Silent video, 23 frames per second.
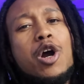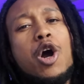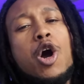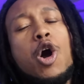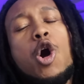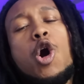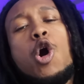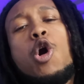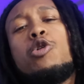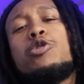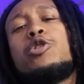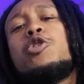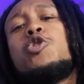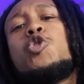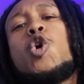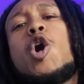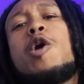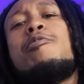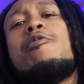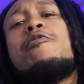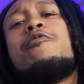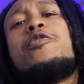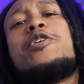Hold the door
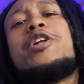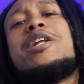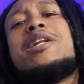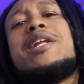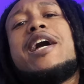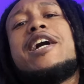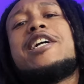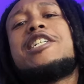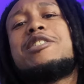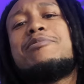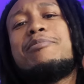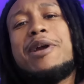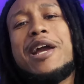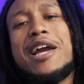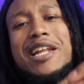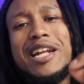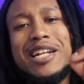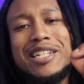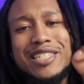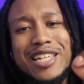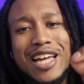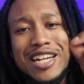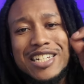open for the next man.
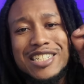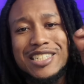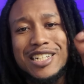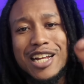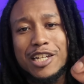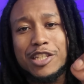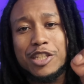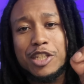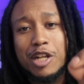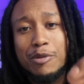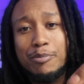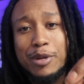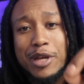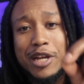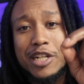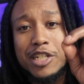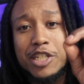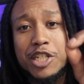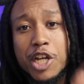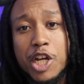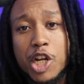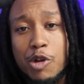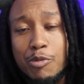It takes nothing to be a
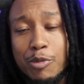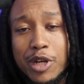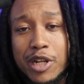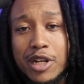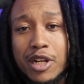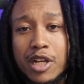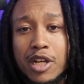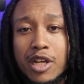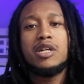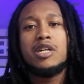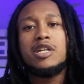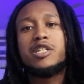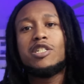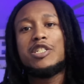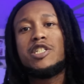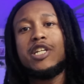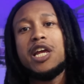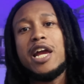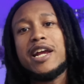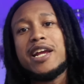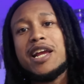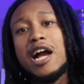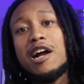gentleman.
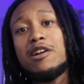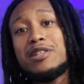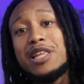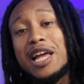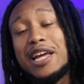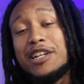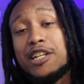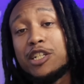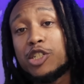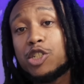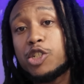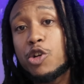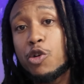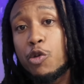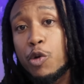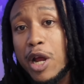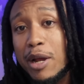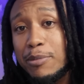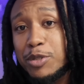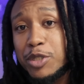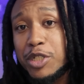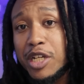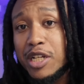Check out that
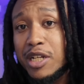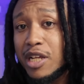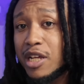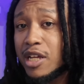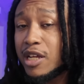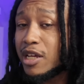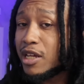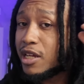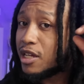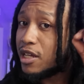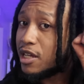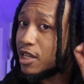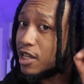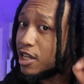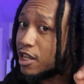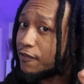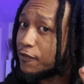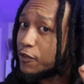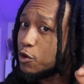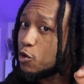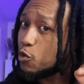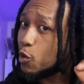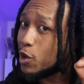description
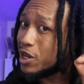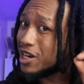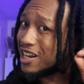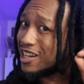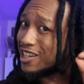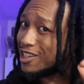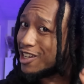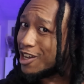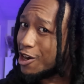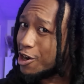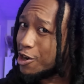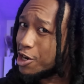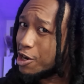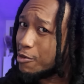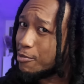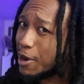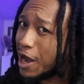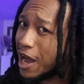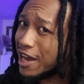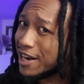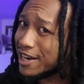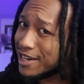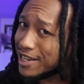if you want to learn
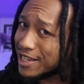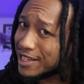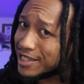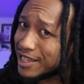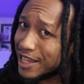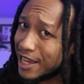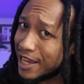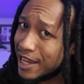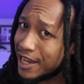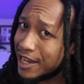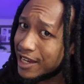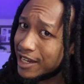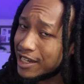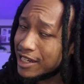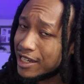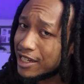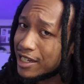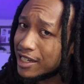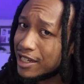about anything.